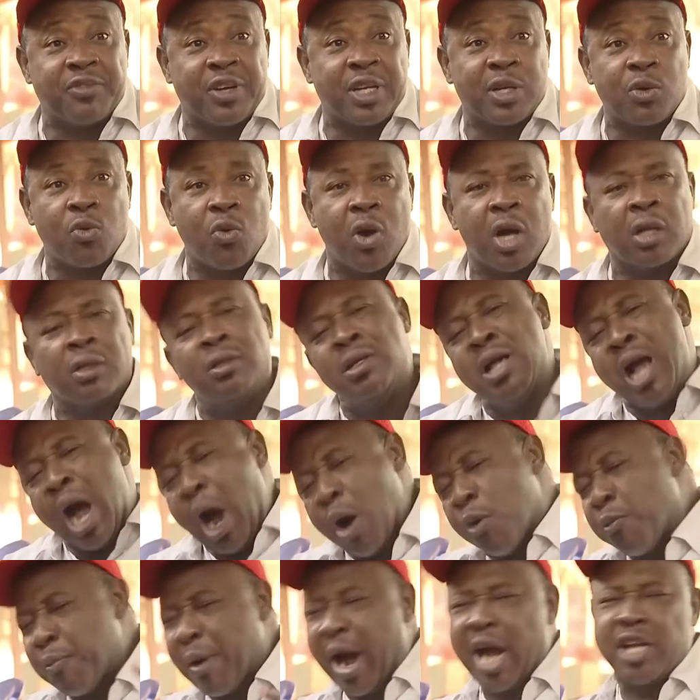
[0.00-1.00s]
very well,
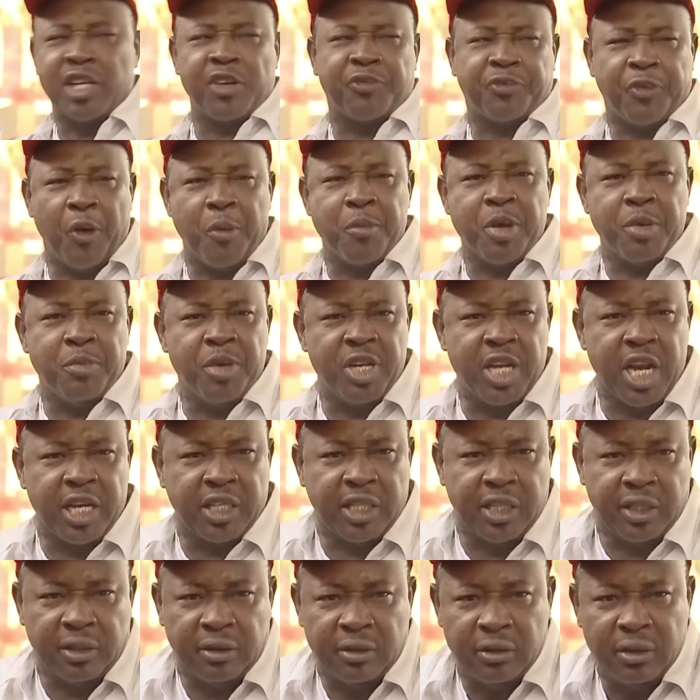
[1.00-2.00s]
I'll buy the form
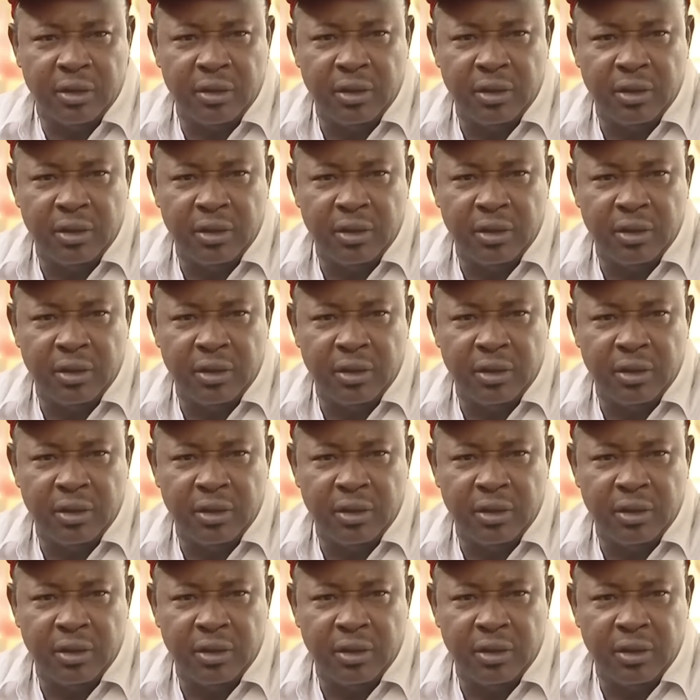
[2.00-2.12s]
immediately.